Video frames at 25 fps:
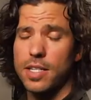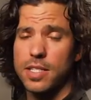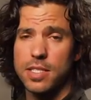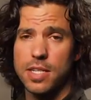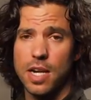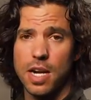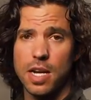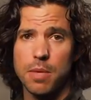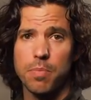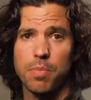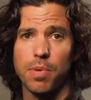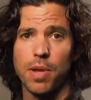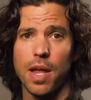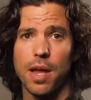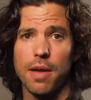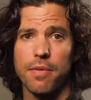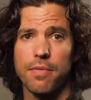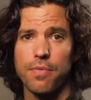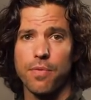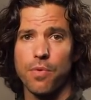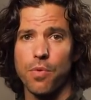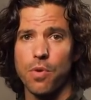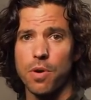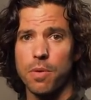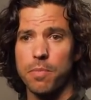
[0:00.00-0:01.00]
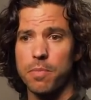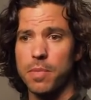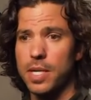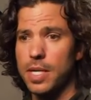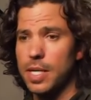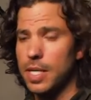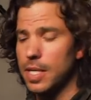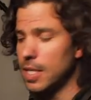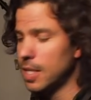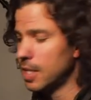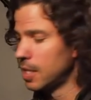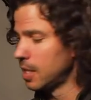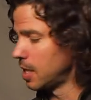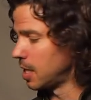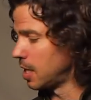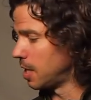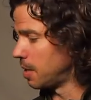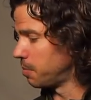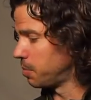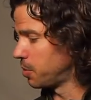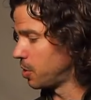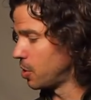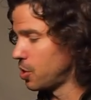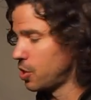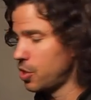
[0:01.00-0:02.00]
steady platform
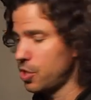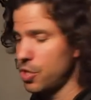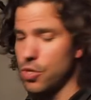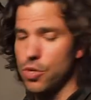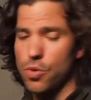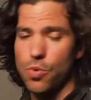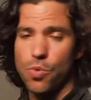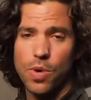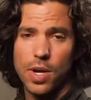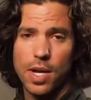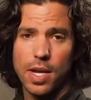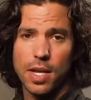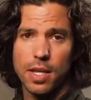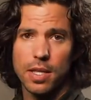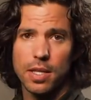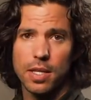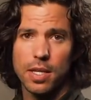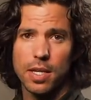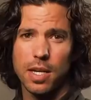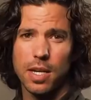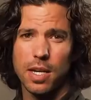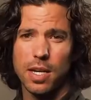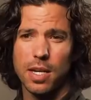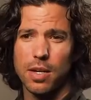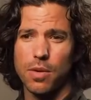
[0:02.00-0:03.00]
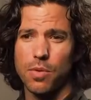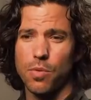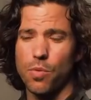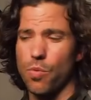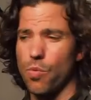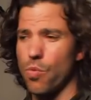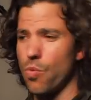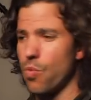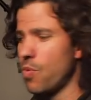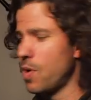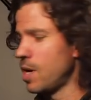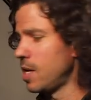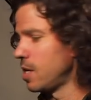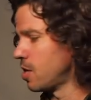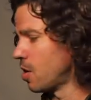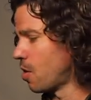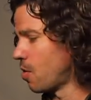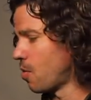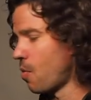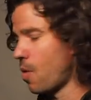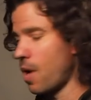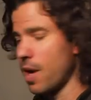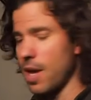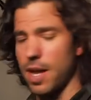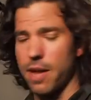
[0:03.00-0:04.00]
to shoot with, and we
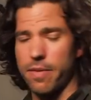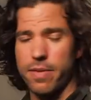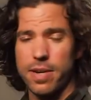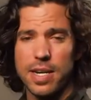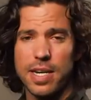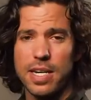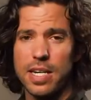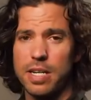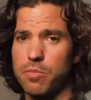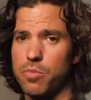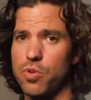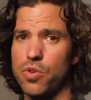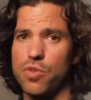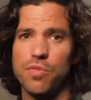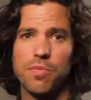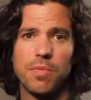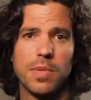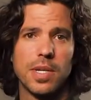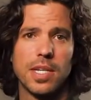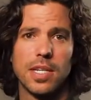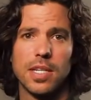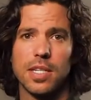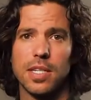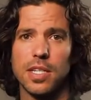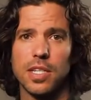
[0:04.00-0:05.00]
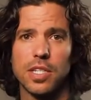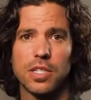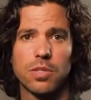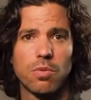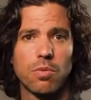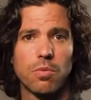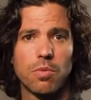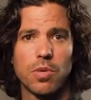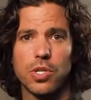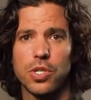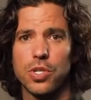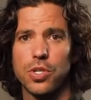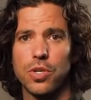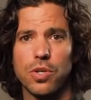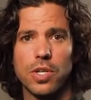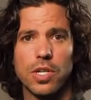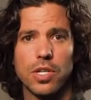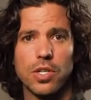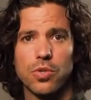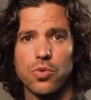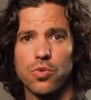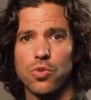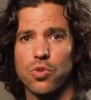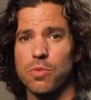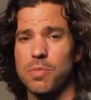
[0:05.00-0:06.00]
don't want to have any movement in this when we're
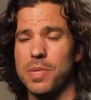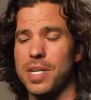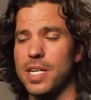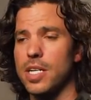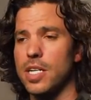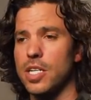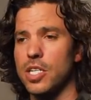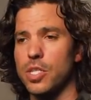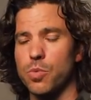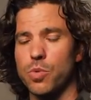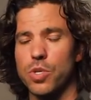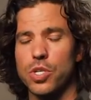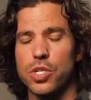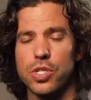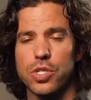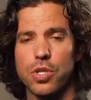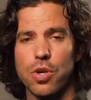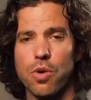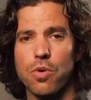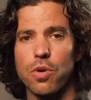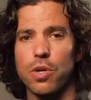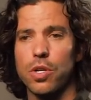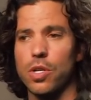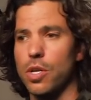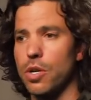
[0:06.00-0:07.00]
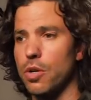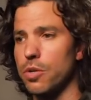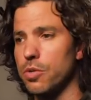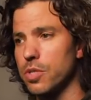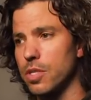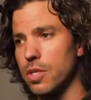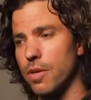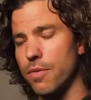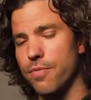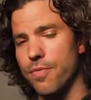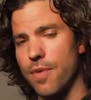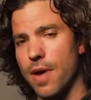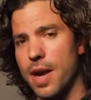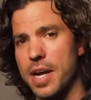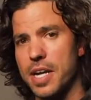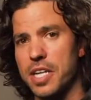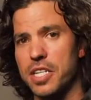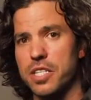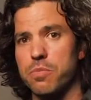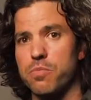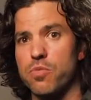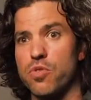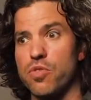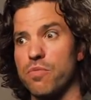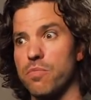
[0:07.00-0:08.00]
shooting jewelry. Because we're so close, the
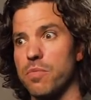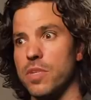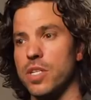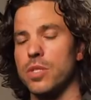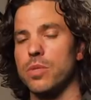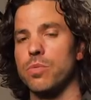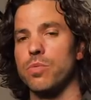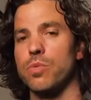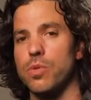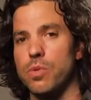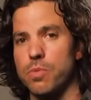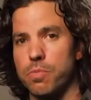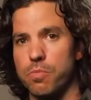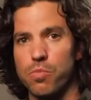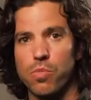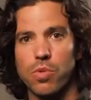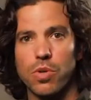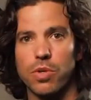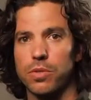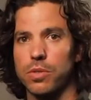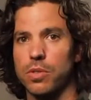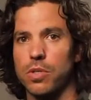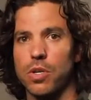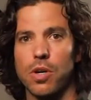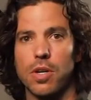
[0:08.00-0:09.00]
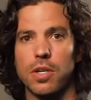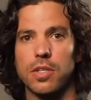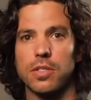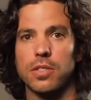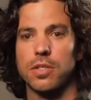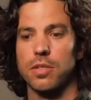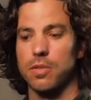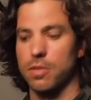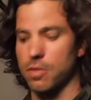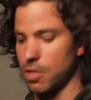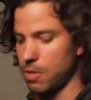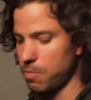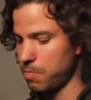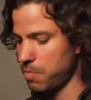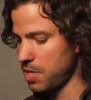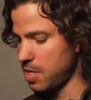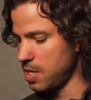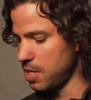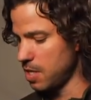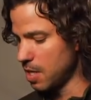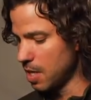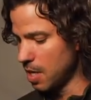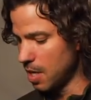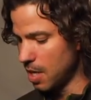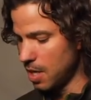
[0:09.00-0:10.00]
finest movements will cause it to
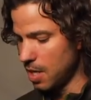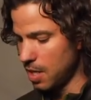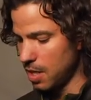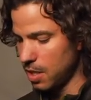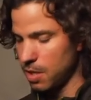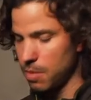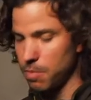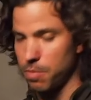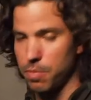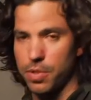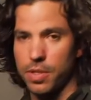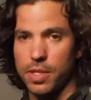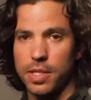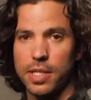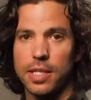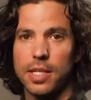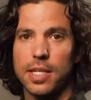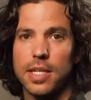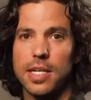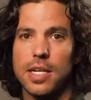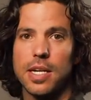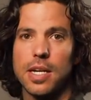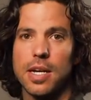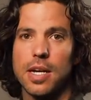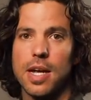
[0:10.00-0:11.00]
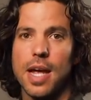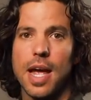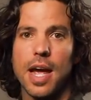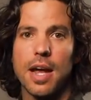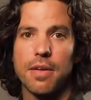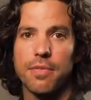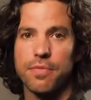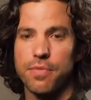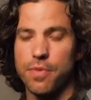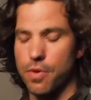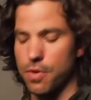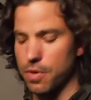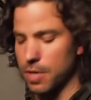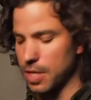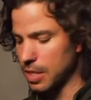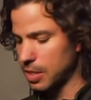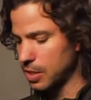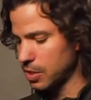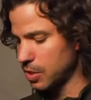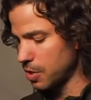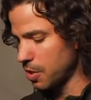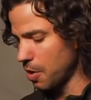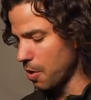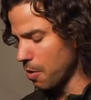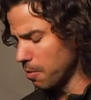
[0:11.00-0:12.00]
be completely out of focus.
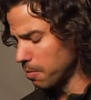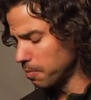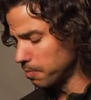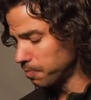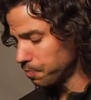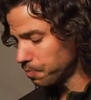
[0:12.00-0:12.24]
So.